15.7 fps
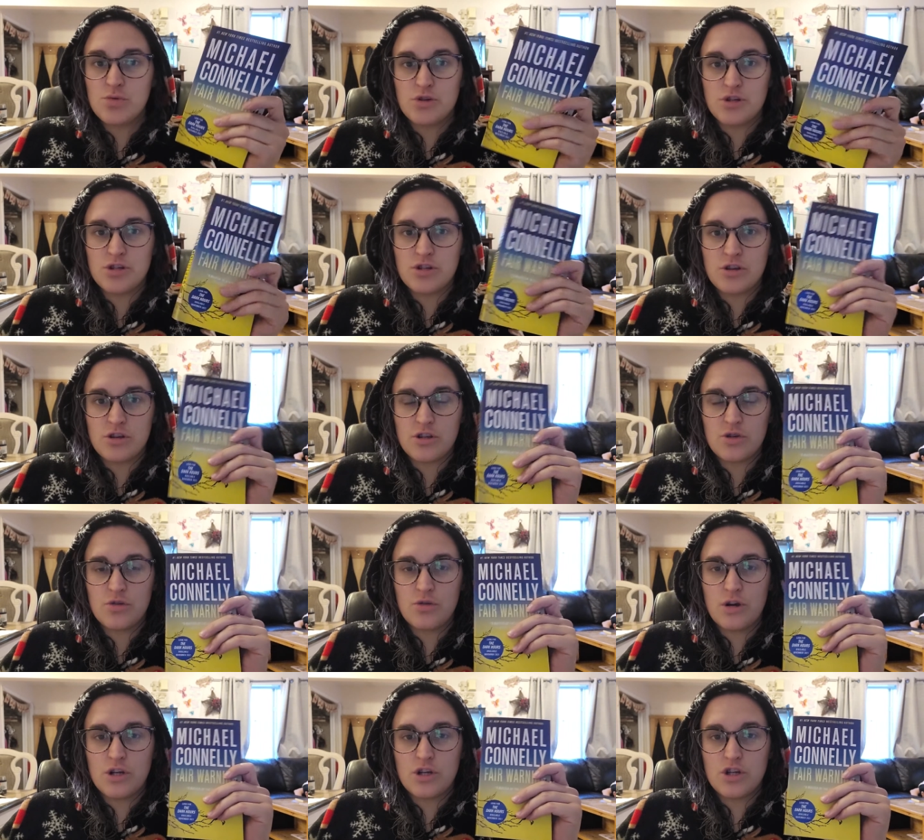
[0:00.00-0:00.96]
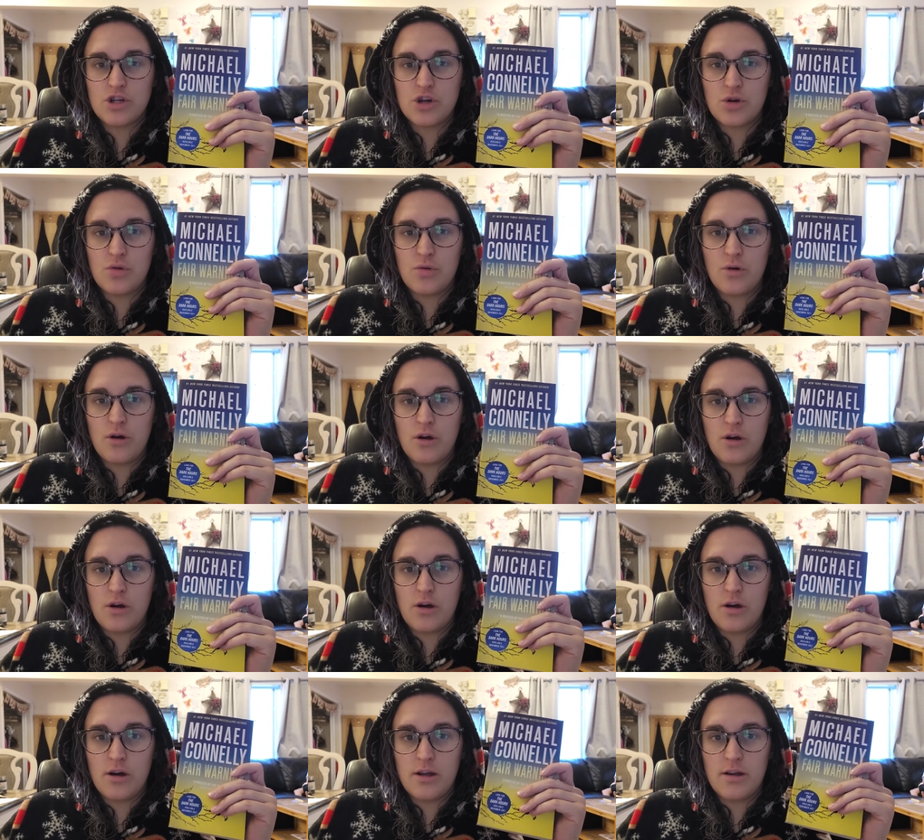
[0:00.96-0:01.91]
which is also a show
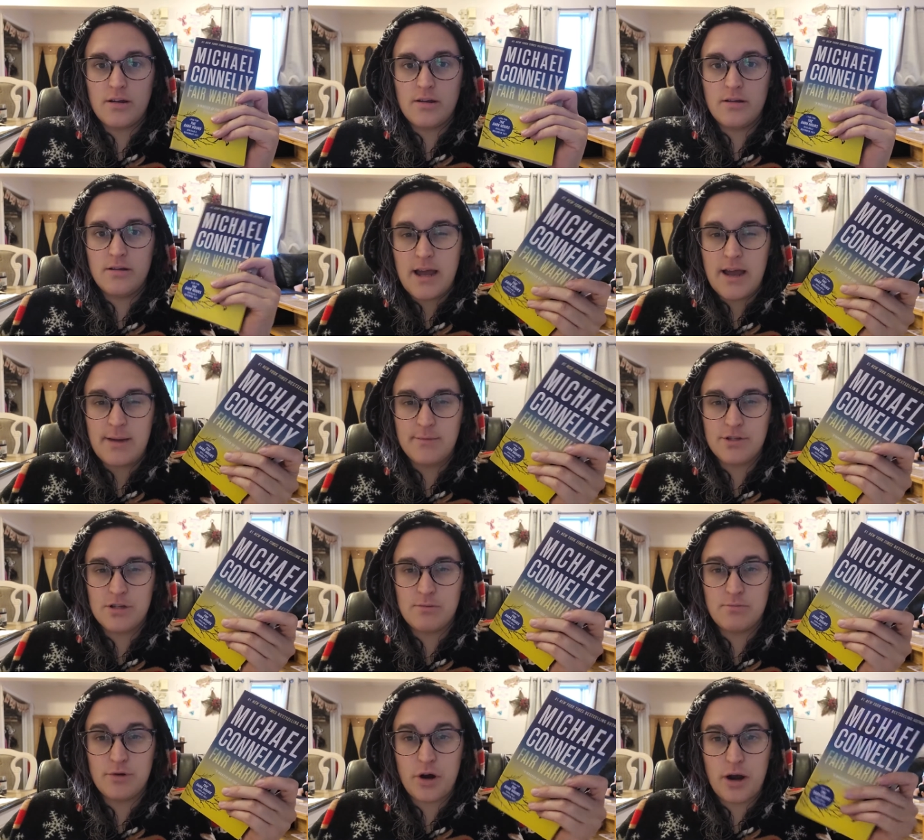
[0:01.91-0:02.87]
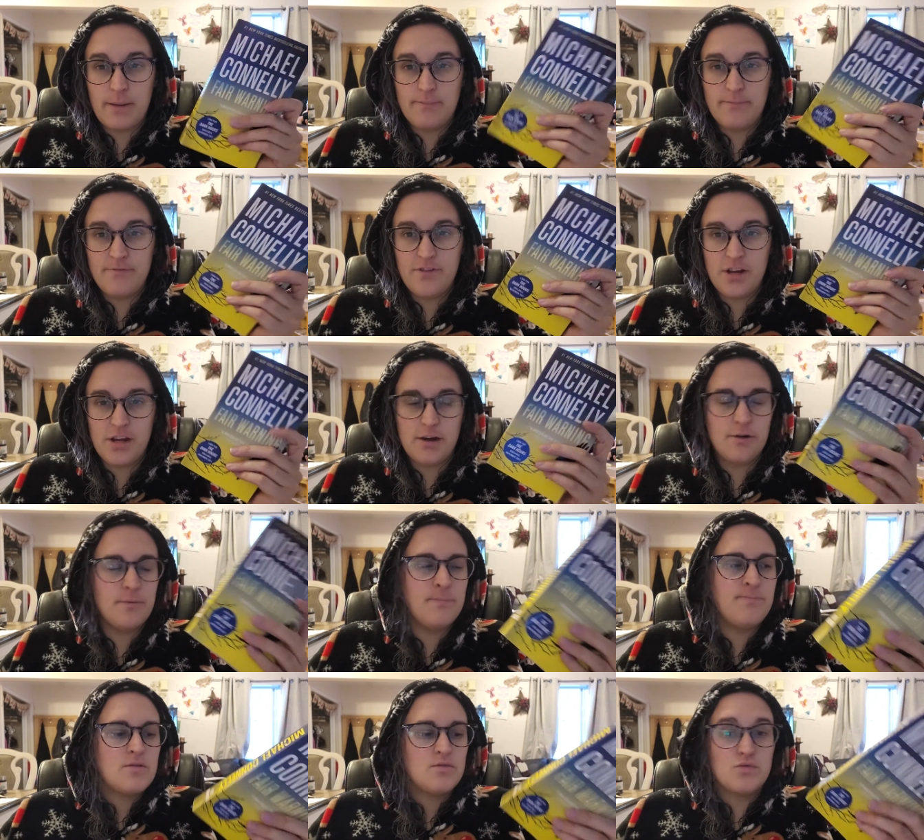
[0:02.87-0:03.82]
on Amazon Prime Video.
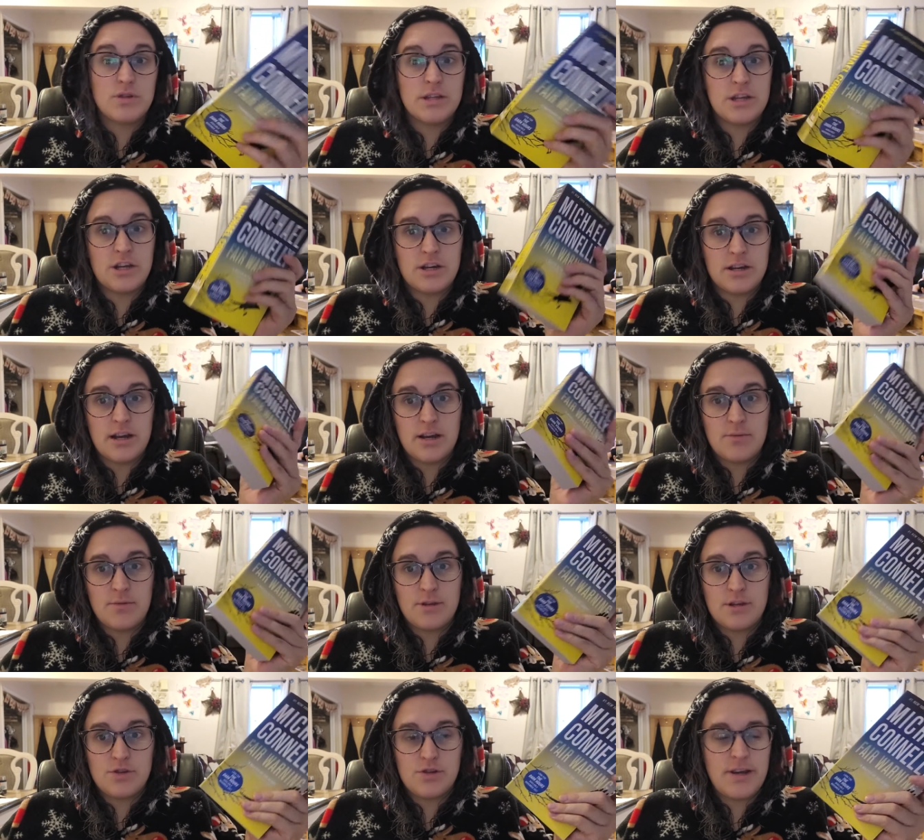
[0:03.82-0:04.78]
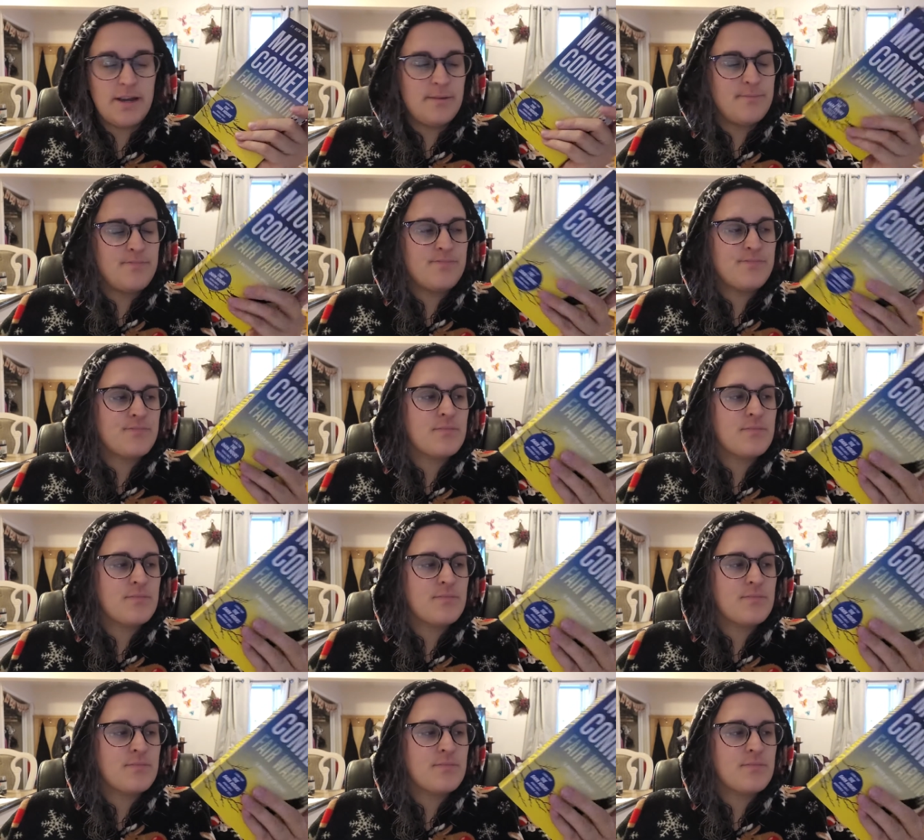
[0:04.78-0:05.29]
Really good. I really enjoy it.